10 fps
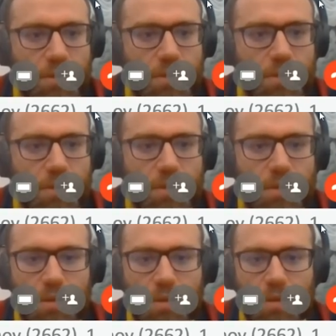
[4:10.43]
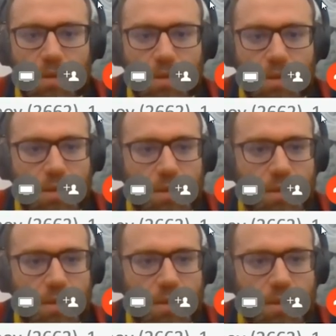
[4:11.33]

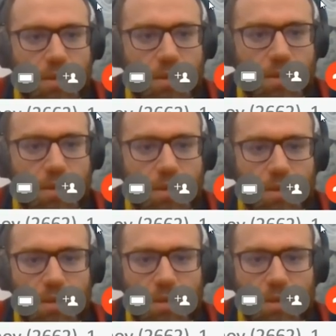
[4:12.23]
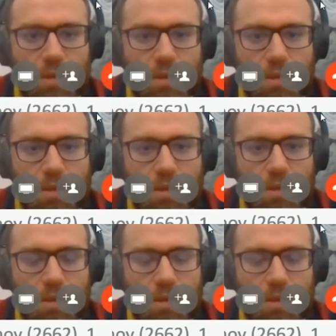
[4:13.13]
(silence)